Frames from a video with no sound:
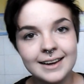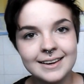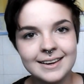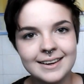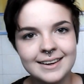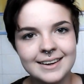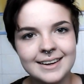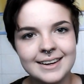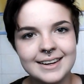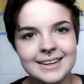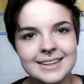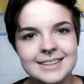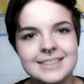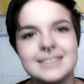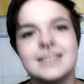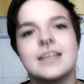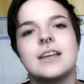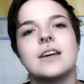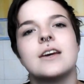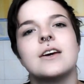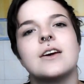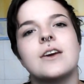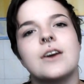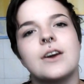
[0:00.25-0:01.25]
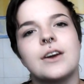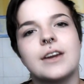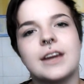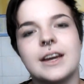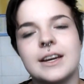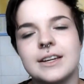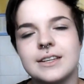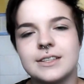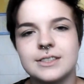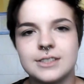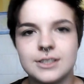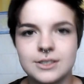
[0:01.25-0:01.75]
Hi guys!
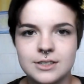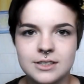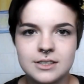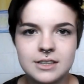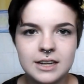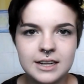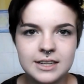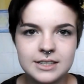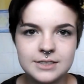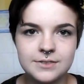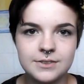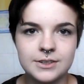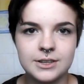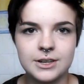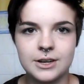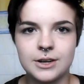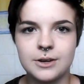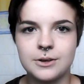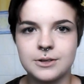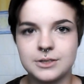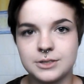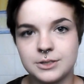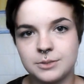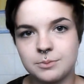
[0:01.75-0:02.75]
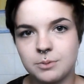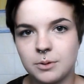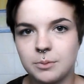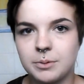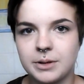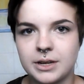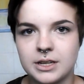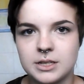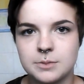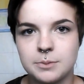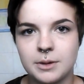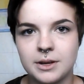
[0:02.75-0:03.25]
Okay, so today's video, as you
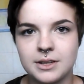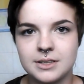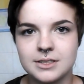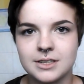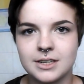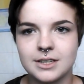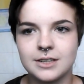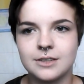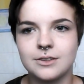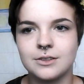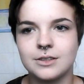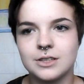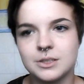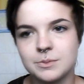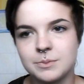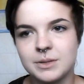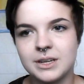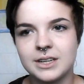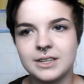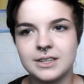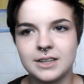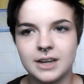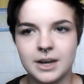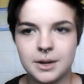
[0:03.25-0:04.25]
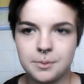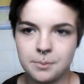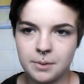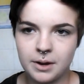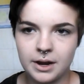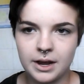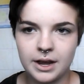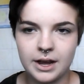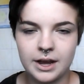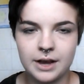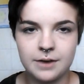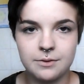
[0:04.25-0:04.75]
probably guessed by the title, is me dyeing
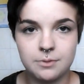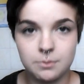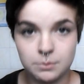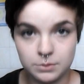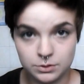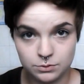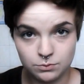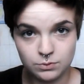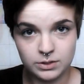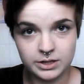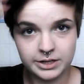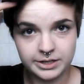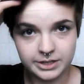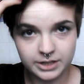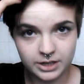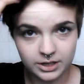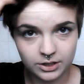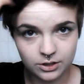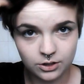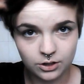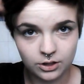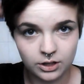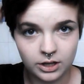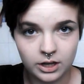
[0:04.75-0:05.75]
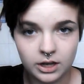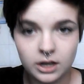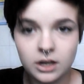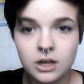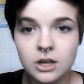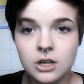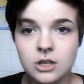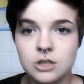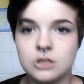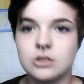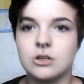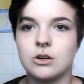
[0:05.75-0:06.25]
my hair from this really dark colour
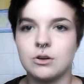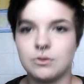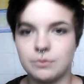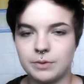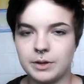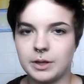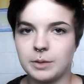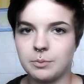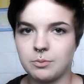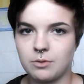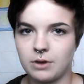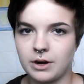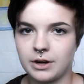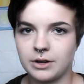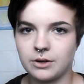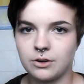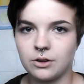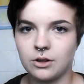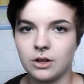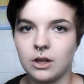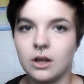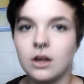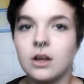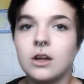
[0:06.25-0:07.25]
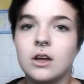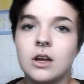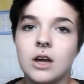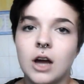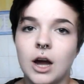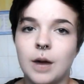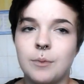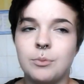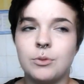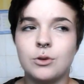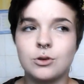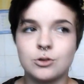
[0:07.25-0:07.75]
to a really bright colour.
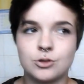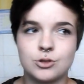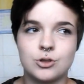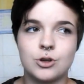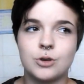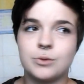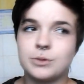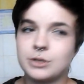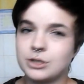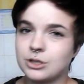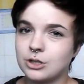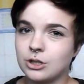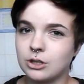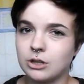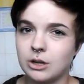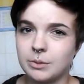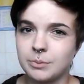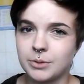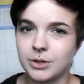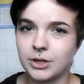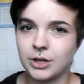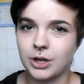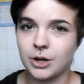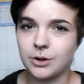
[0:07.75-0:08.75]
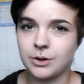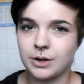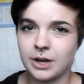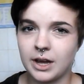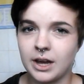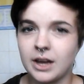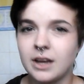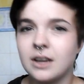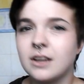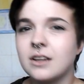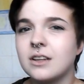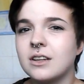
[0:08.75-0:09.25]
I'm not sure which colour I'm going to go
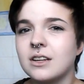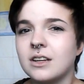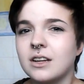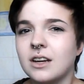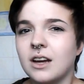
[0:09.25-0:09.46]
yet.